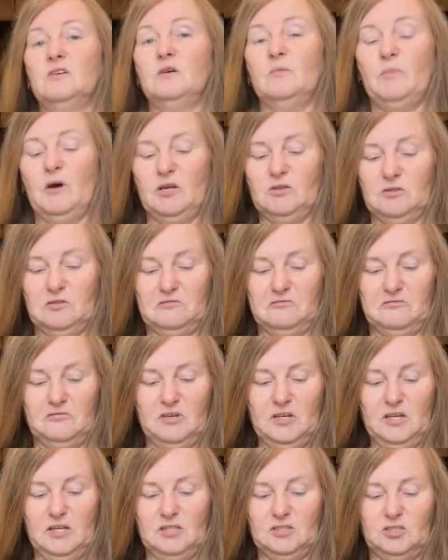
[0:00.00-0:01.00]
about the
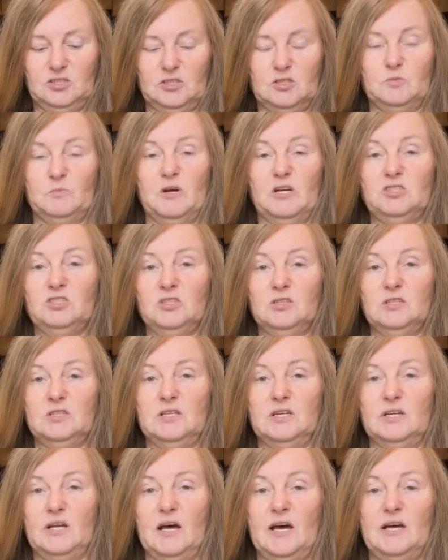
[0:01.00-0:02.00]
French, especially
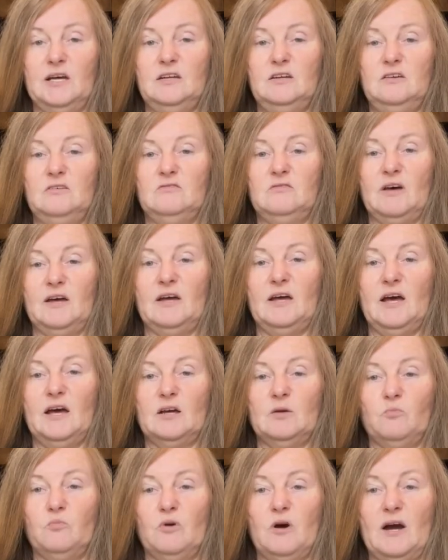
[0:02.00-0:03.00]
in Haiti, they had a
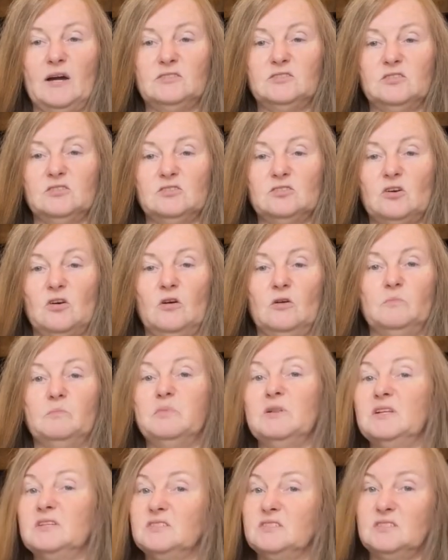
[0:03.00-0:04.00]
practice called
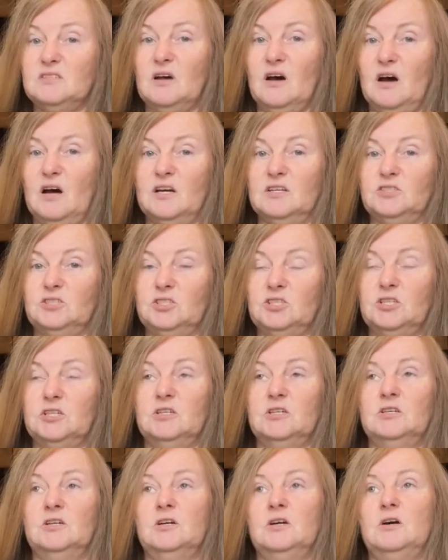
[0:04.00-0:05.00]
plissage,
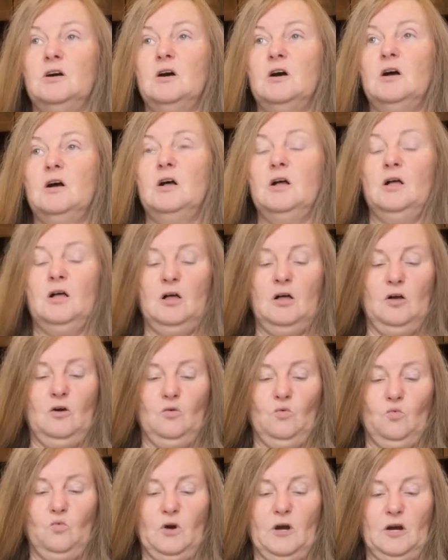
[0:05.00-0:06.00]

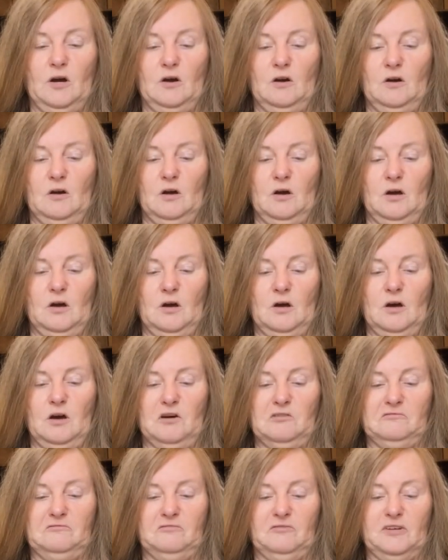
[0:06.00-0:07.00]
where a
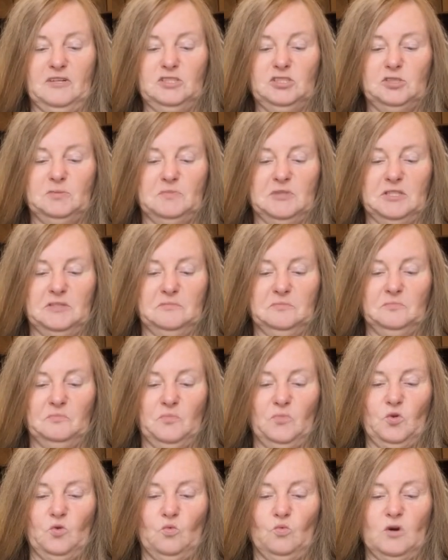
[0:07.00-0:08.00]
Frenchman
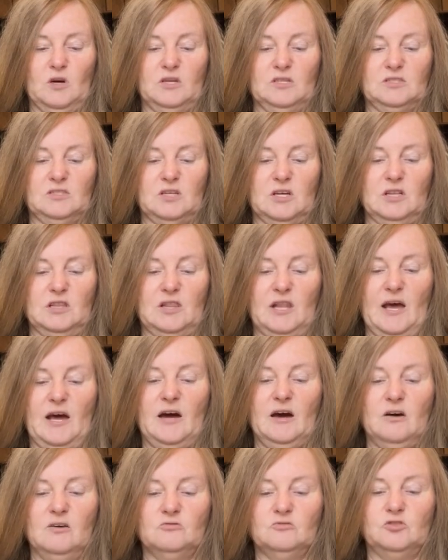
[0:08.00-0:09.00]
was
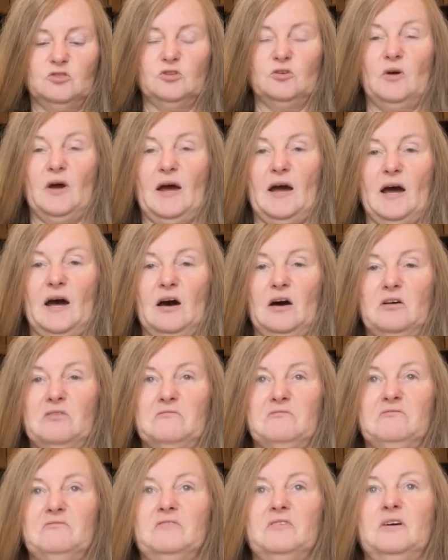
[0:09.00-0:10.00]
allowed to have
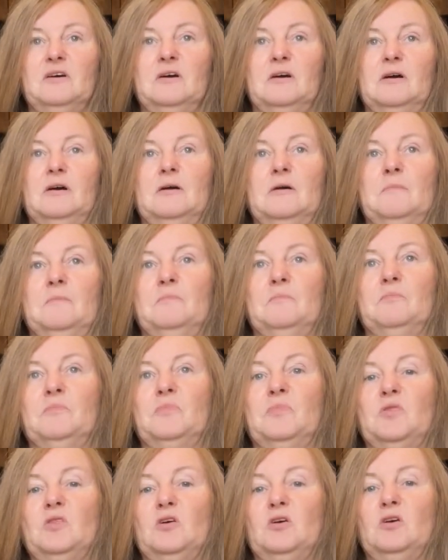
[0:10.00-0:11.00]

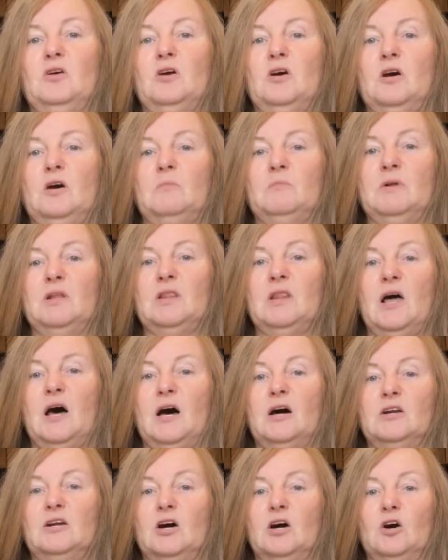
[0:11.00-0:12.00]
a
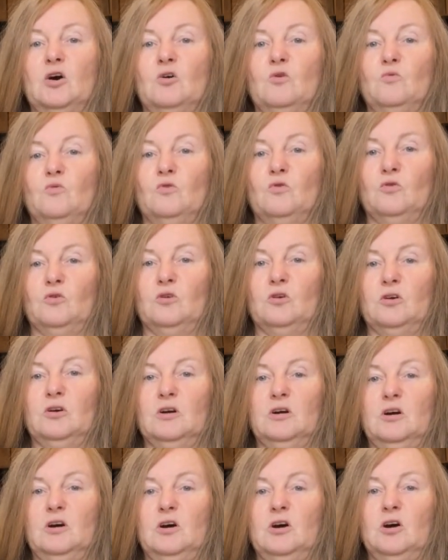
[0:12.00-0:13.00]
mulatto or
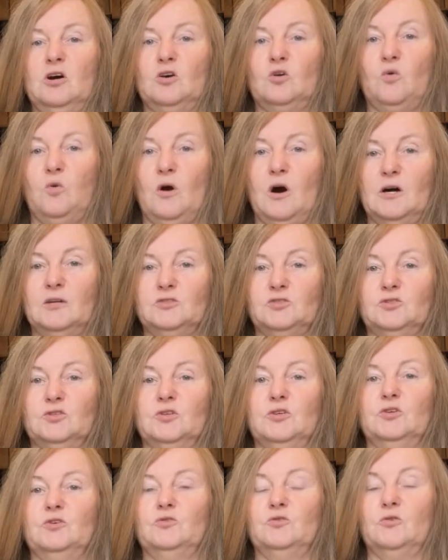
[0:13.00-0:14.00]
a
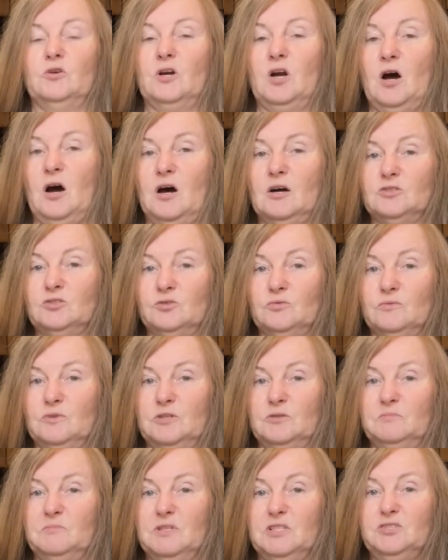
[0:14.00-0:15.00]
quadroon or an
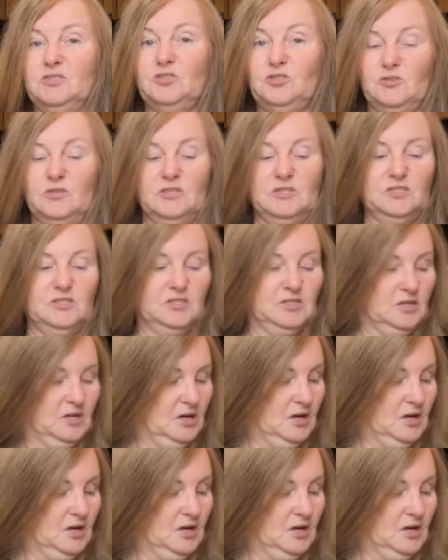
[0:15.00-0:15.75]
octoroon mistress,